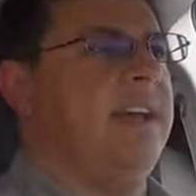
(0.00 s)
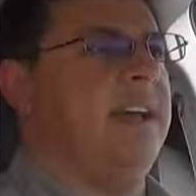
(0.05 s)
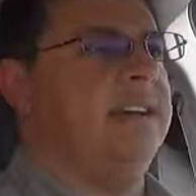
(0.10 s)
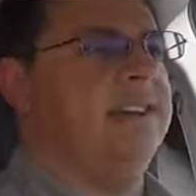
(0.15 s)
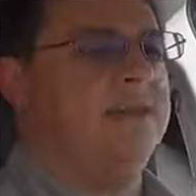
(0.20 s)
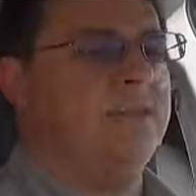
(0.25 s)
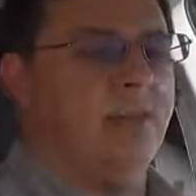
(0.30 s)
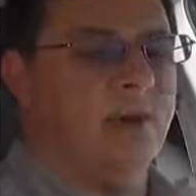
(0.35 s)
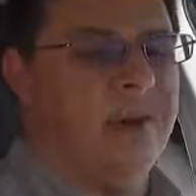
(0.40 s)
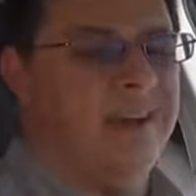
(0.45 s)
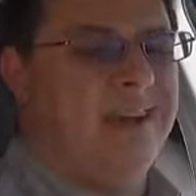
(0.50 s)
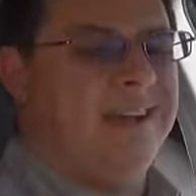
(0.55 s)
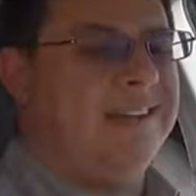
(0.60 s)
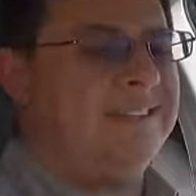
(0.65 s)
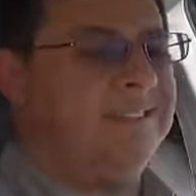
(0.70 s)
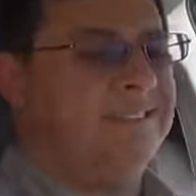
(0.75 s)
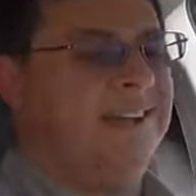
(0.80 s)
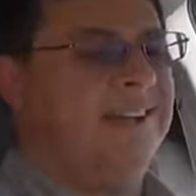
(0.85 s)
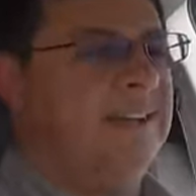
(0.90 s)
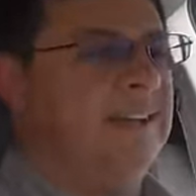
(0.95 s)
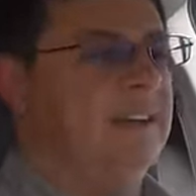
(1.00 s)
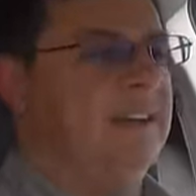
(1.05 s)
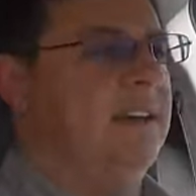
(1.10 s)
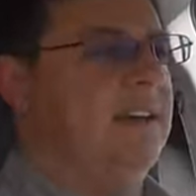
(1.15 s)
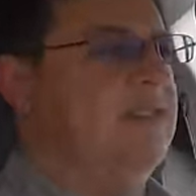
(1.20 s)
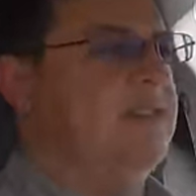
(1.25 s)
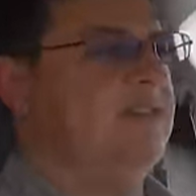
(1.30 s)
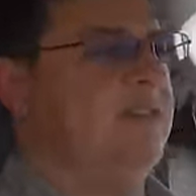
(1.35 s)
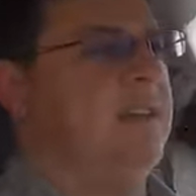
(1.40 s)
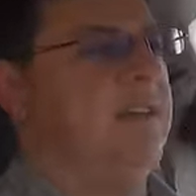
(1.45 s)
as a more isolated
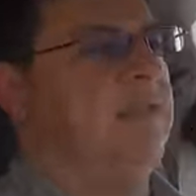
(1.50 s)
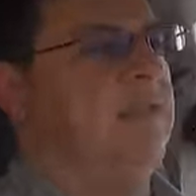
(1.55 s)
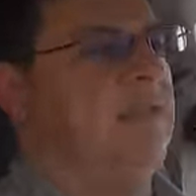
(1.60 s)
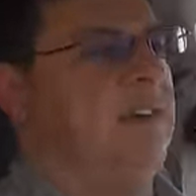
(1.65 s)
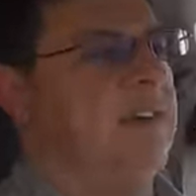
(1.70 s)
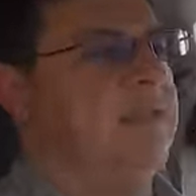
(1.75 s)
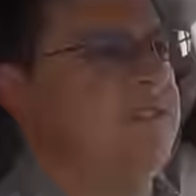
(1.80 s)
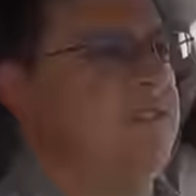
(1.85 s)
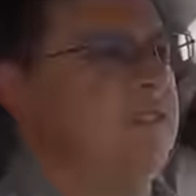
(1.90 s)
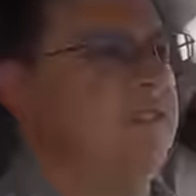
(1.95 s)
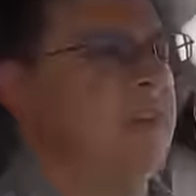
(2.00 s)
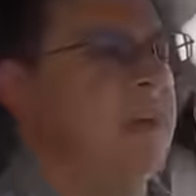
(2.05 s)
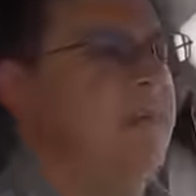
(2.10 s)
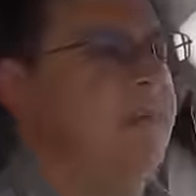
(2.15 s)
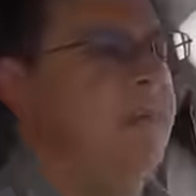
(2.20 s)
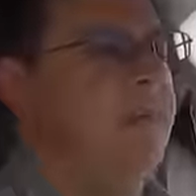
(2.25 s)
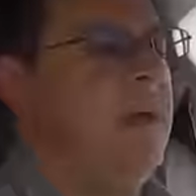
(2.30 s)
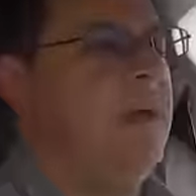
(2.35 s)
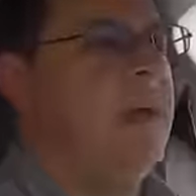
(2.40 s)
luxury crossover.